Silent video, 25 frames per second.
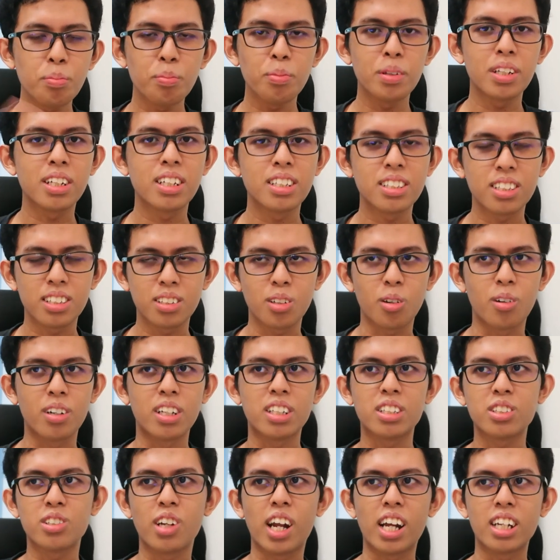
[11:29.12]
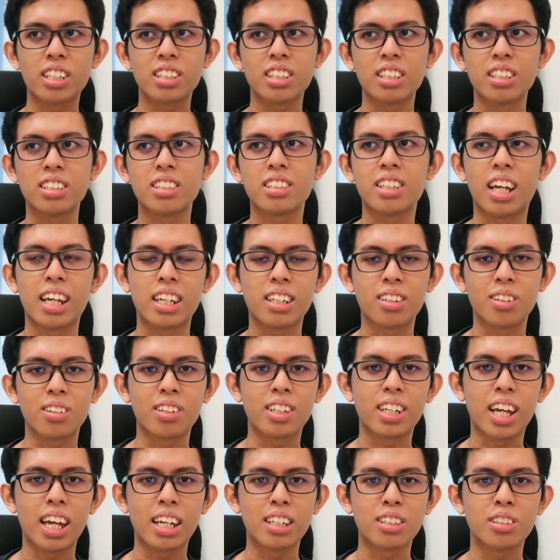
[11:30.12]
places or distractions that
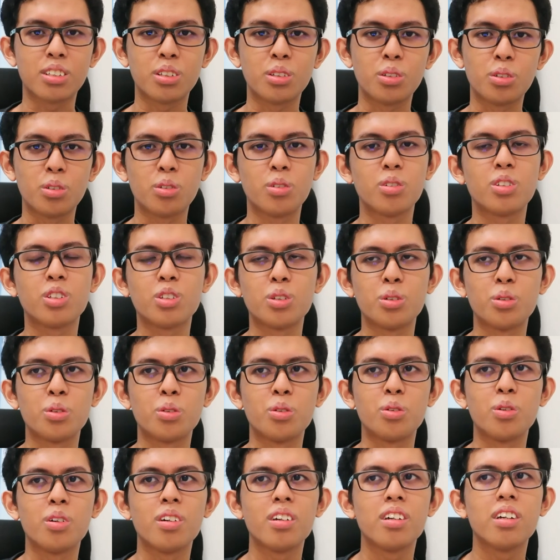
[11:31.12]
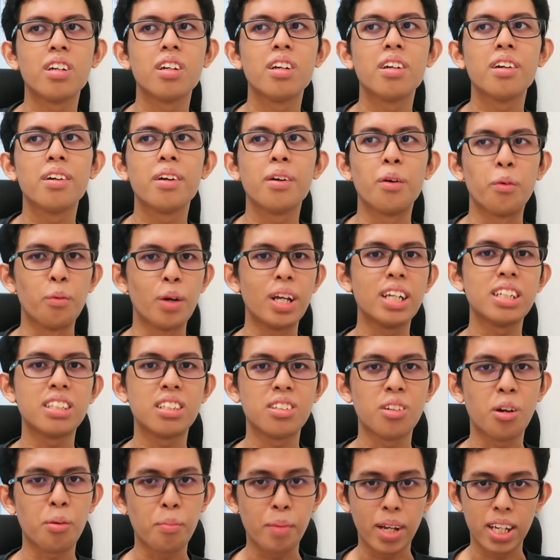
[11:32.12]
can get you to
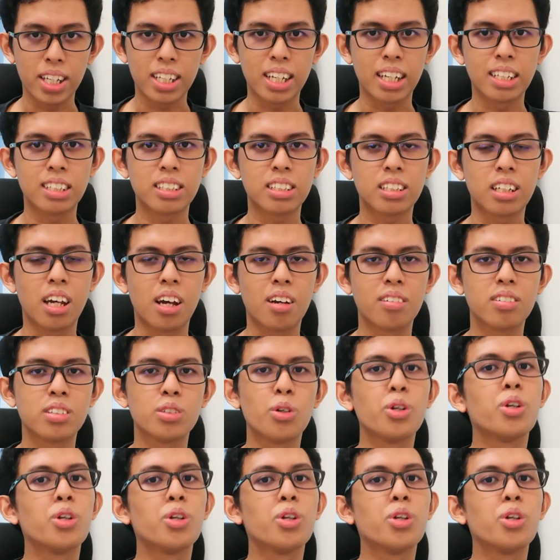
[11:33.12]
waste your money and stuff.